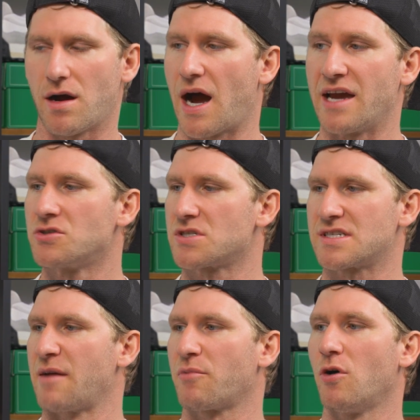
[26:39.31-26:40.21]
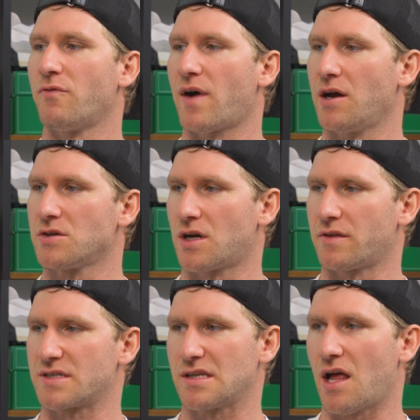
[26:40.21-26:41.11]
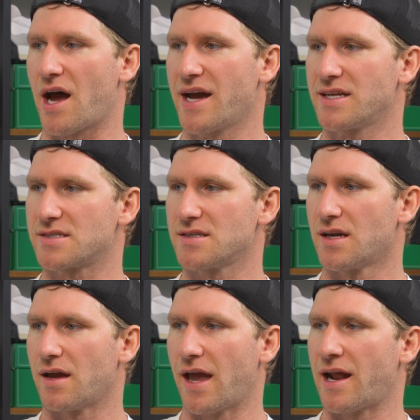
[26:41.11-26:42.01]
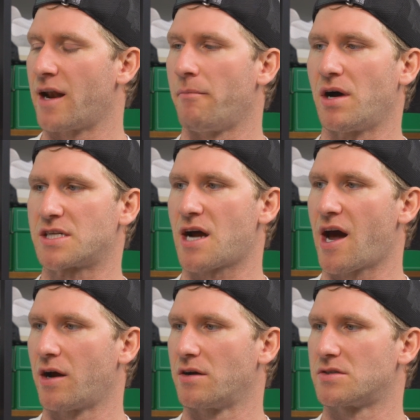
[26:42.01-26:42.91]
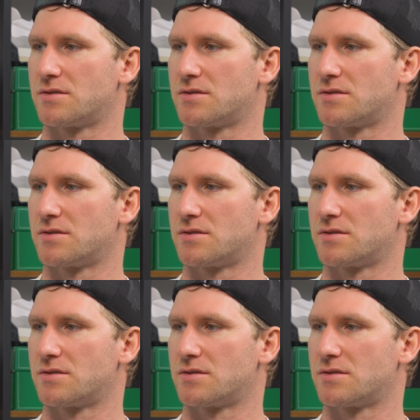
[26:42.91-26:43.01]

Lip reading: I used the same profiles on the slides and had a much higher,